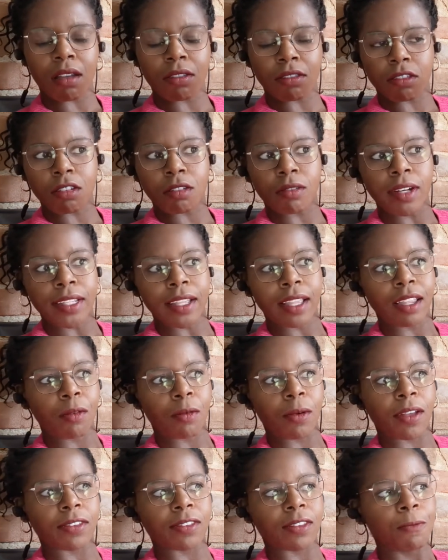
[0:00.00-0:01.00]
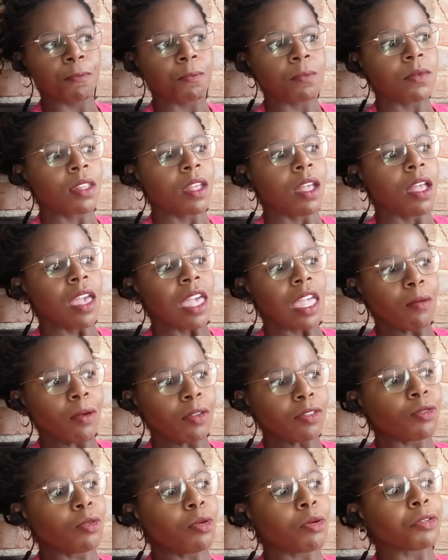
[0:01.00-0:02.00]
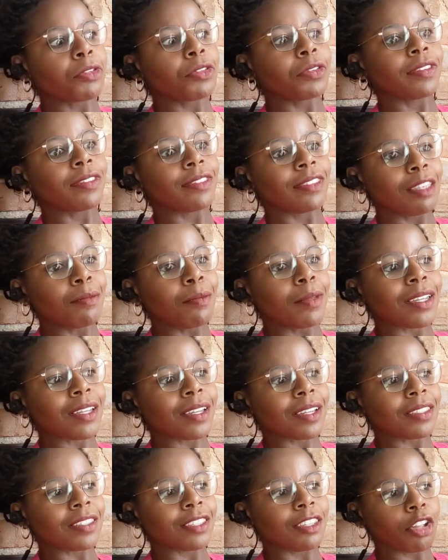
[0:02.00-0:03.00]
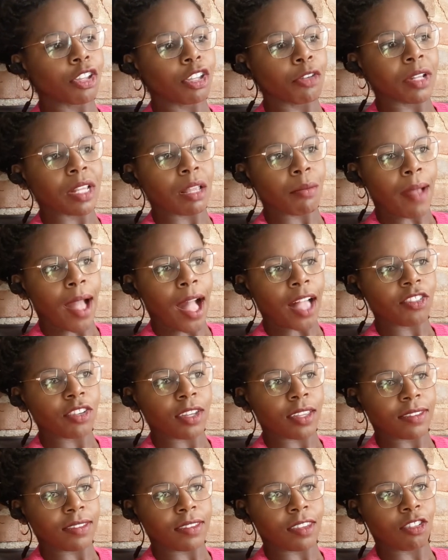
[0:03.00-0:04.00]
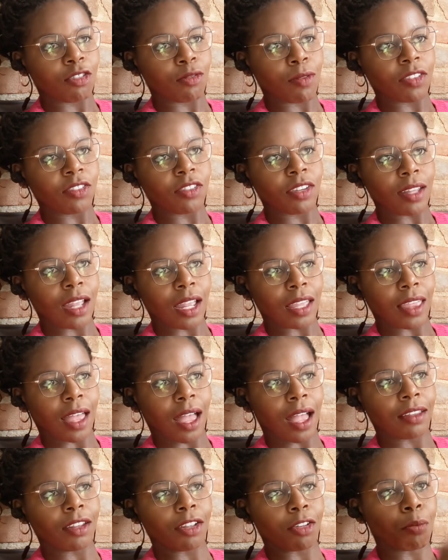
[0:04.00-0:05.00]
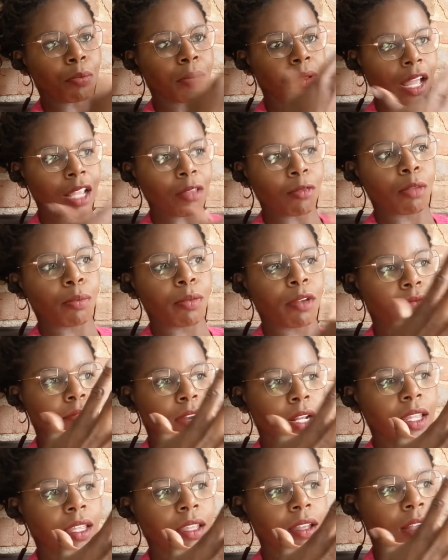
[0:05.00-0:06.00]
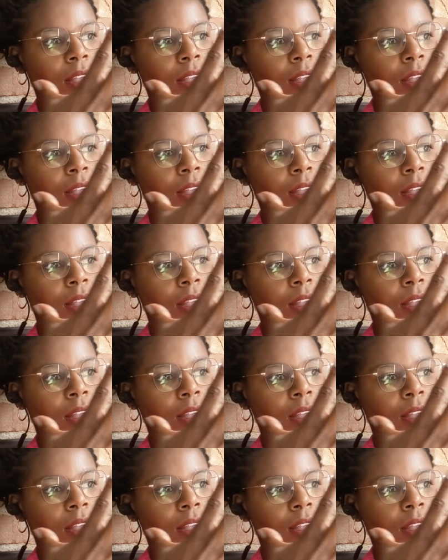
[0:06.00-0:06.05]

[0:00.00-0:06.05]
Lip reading: screen, and it was cool to see, because you would imagine a situation like that, blood would be running